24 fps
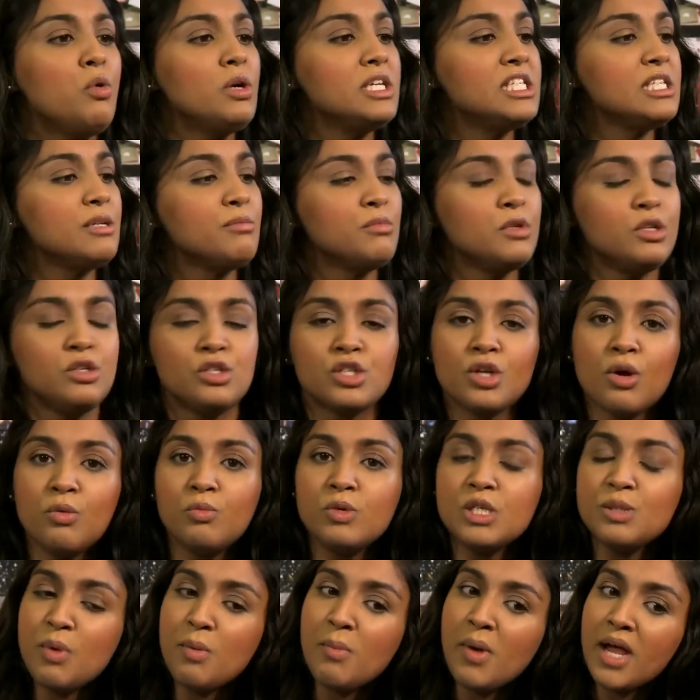What is it, Moosh? Go
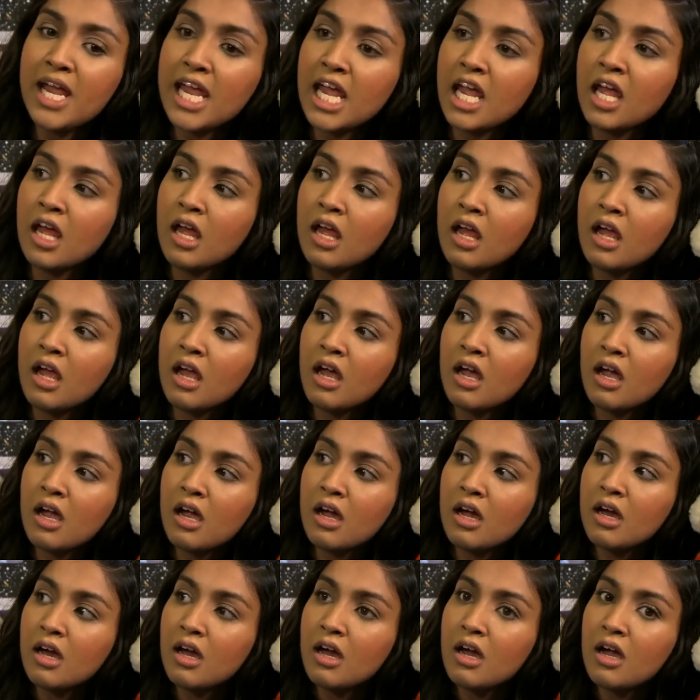and whisper in my ear.
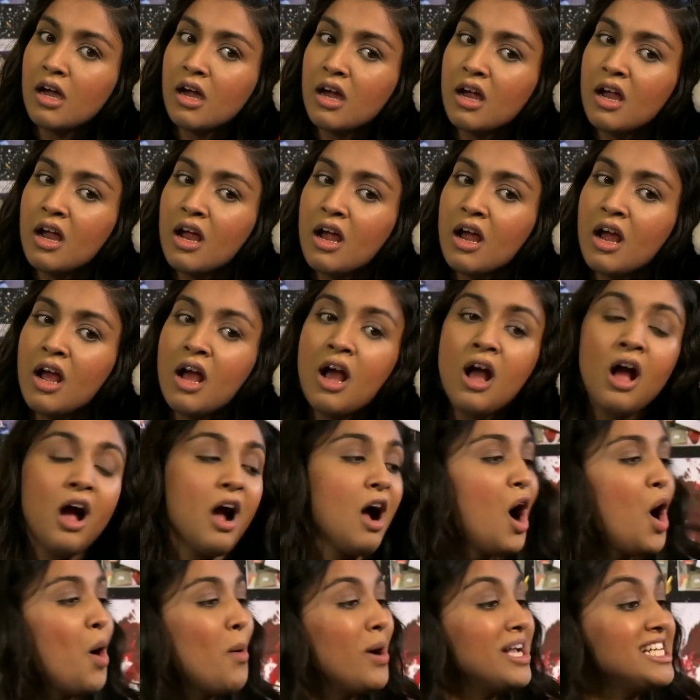
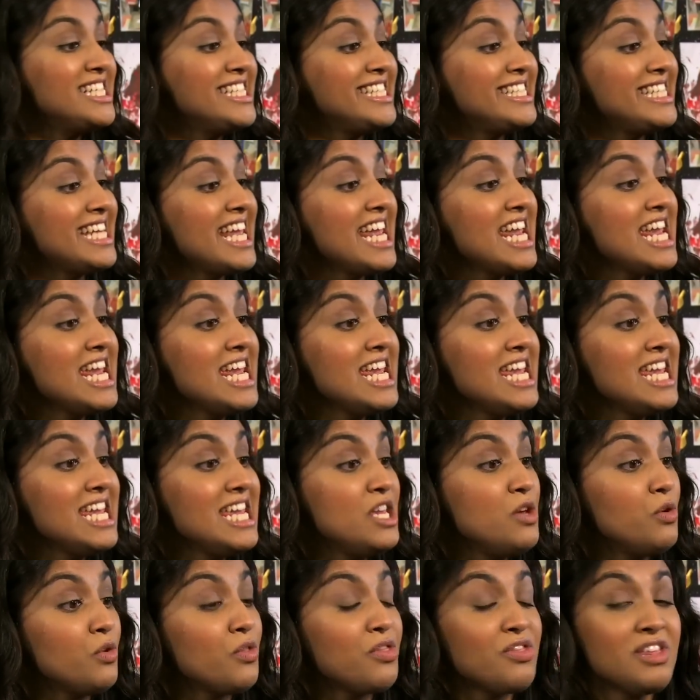Oh, I
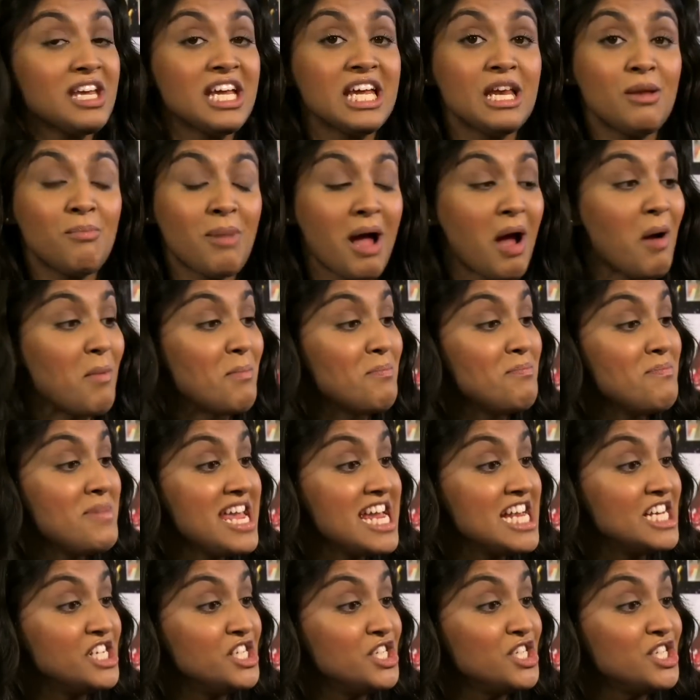see. You're thinking about
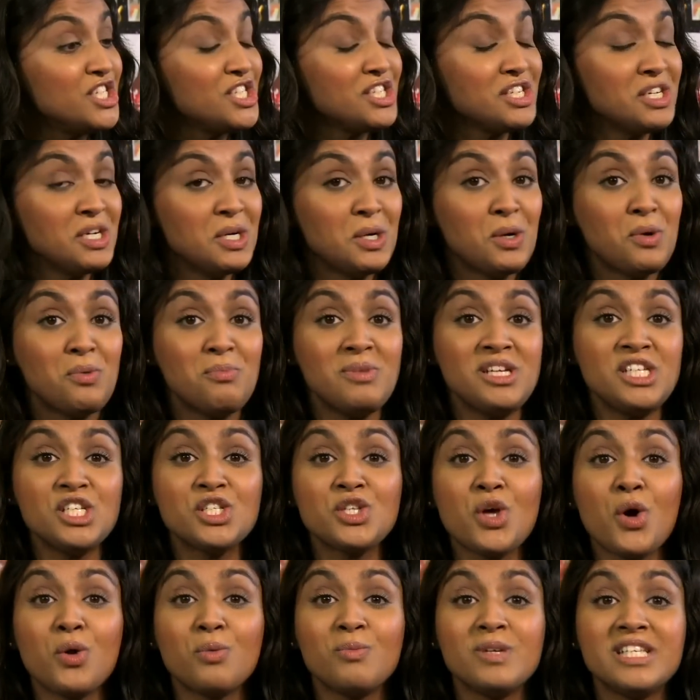Mish. Well, Mish
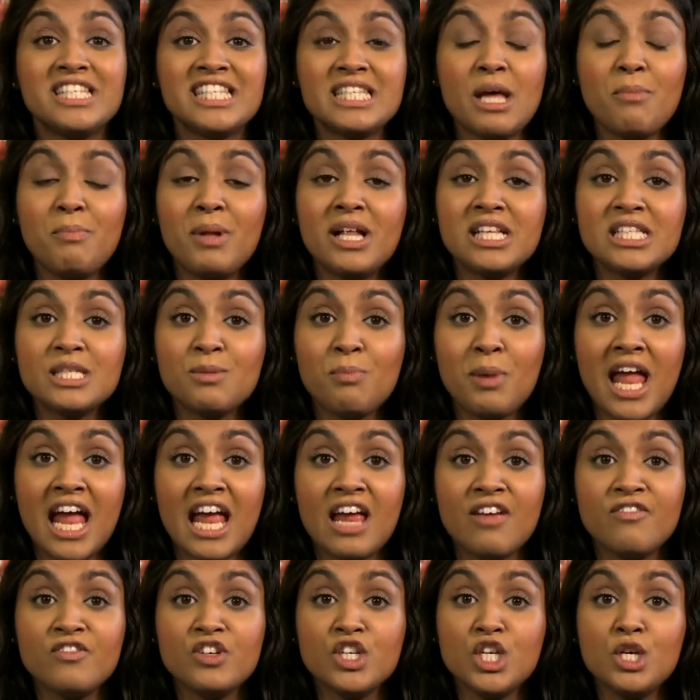has gone with Satpal to
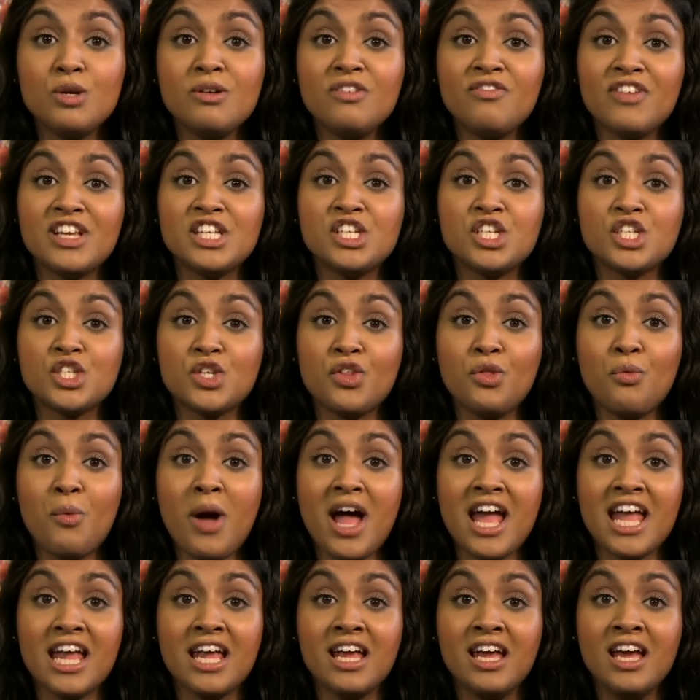play for new adventures on the
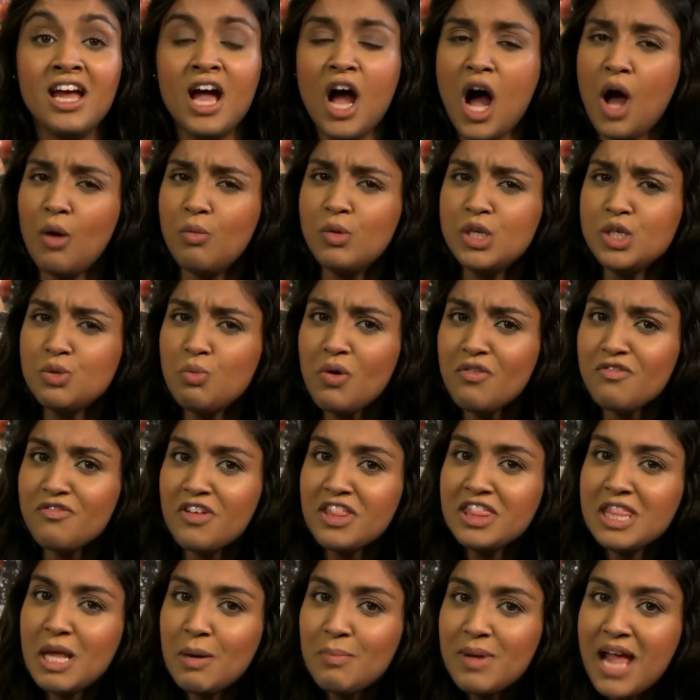way. I wonder what
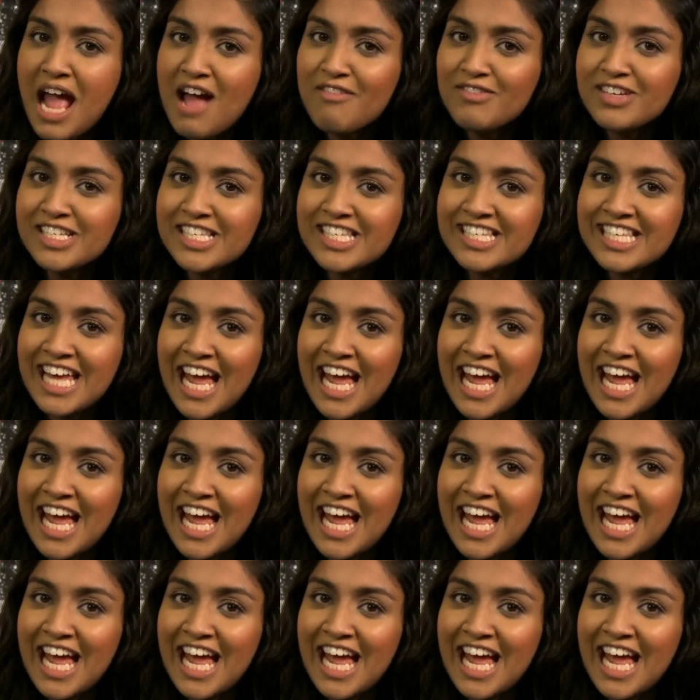fun they'll be having